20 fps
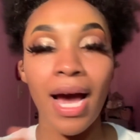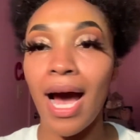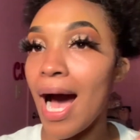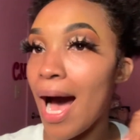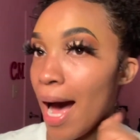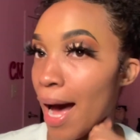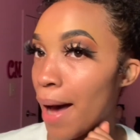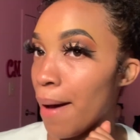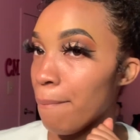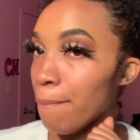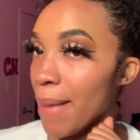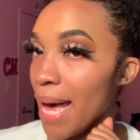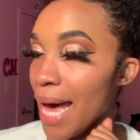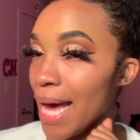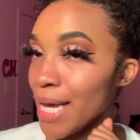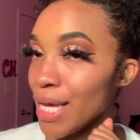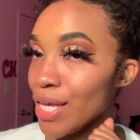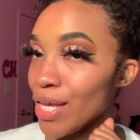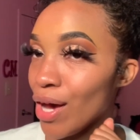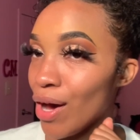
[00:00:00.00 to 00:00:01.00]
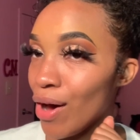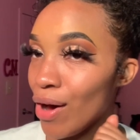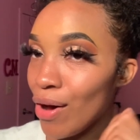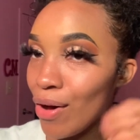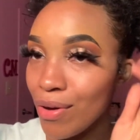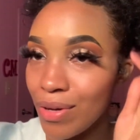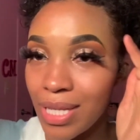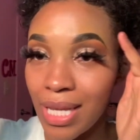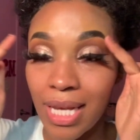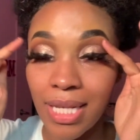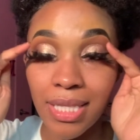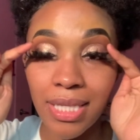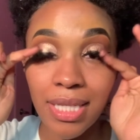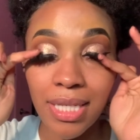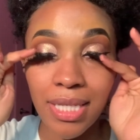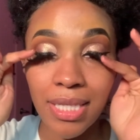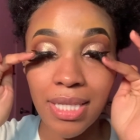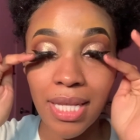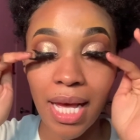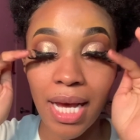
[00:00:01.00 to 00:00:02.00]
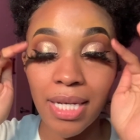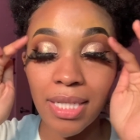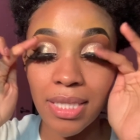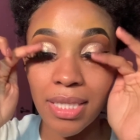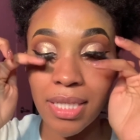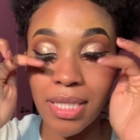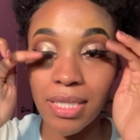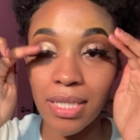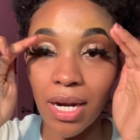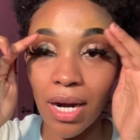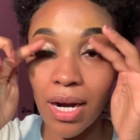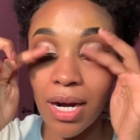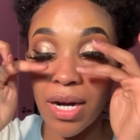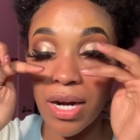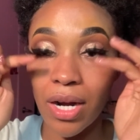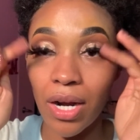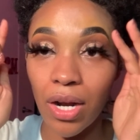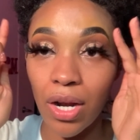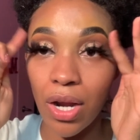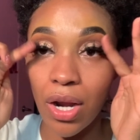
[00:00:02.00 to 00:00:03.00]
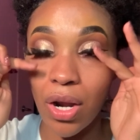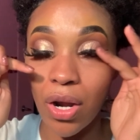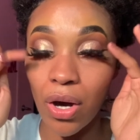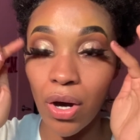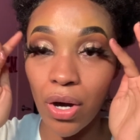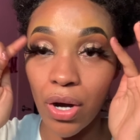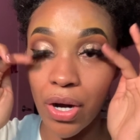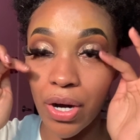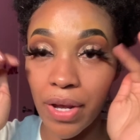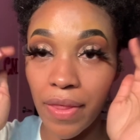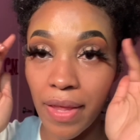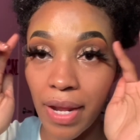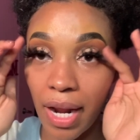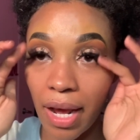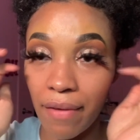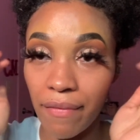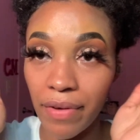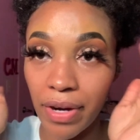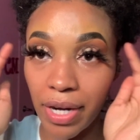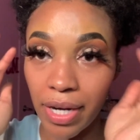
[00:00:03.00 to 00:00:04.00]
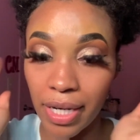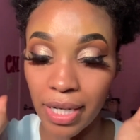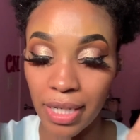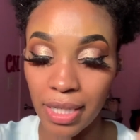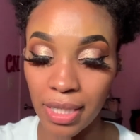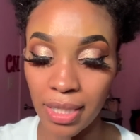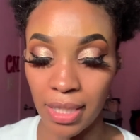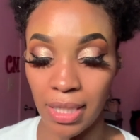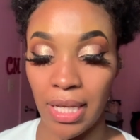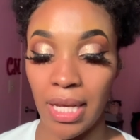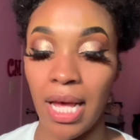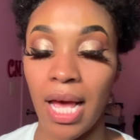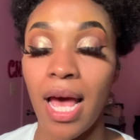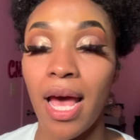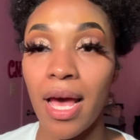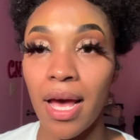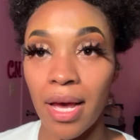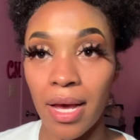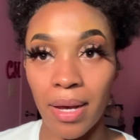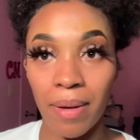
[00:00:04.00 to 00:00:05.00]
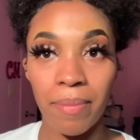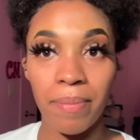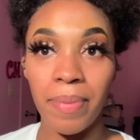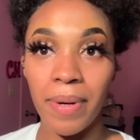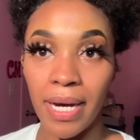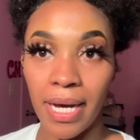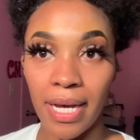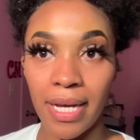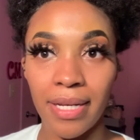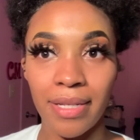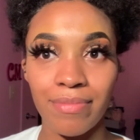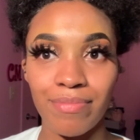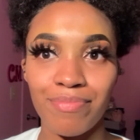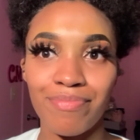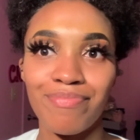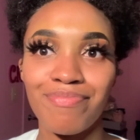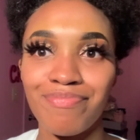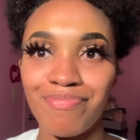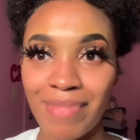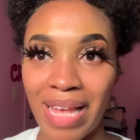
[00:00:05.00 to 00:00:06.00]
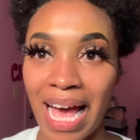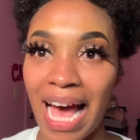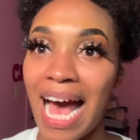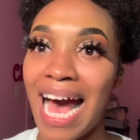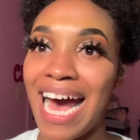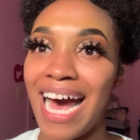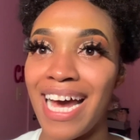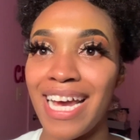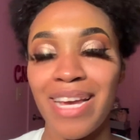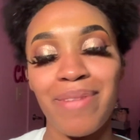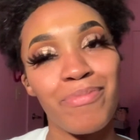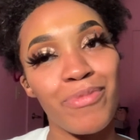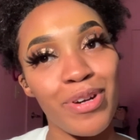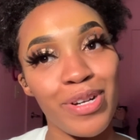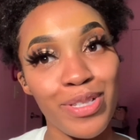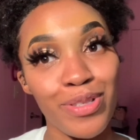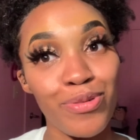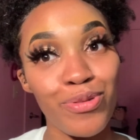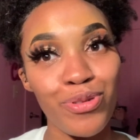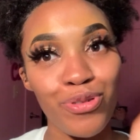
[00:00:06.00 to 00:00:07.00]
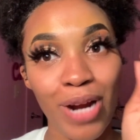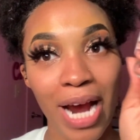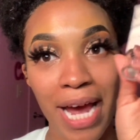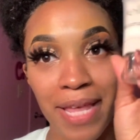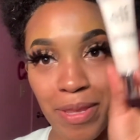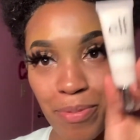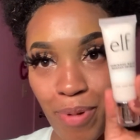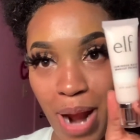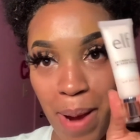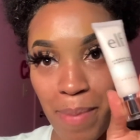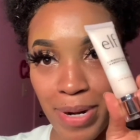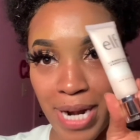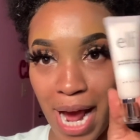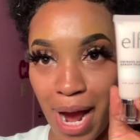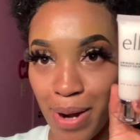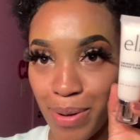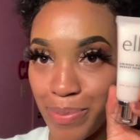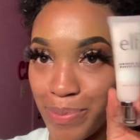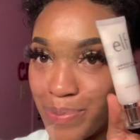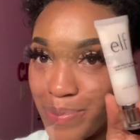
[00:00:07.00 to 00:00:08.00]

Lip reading: I'm back, y'all. Yes, these lashes are longer than ever, but I am going to try the primer now.